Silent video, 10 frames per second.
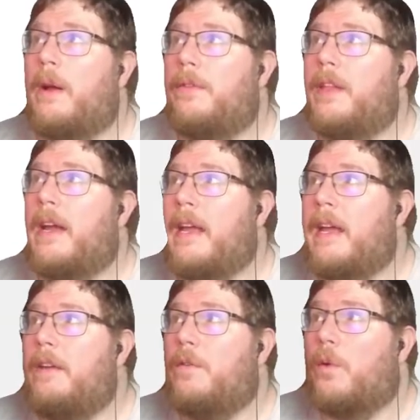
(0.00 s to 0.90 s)
that I
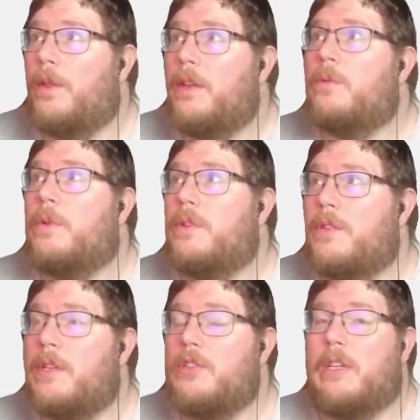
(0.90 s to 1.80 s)
had for this was
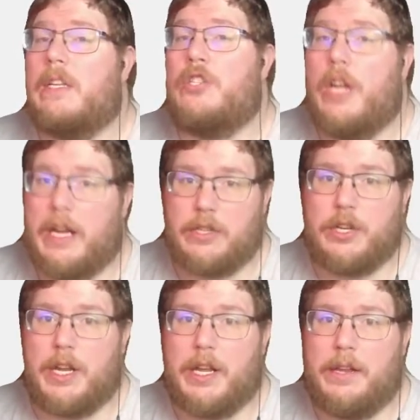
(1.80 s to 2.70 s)
essentially
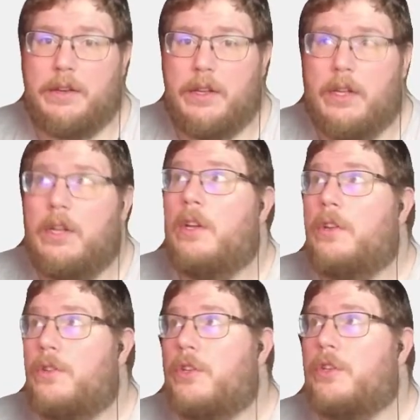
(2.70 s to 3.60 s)
changing it
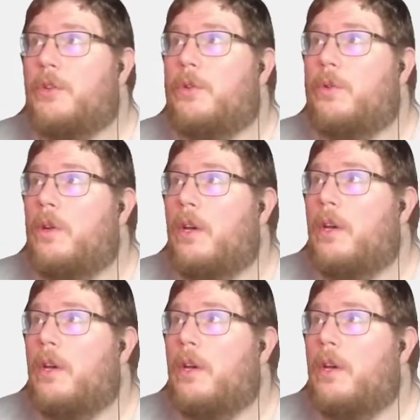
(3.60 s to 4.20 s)
to,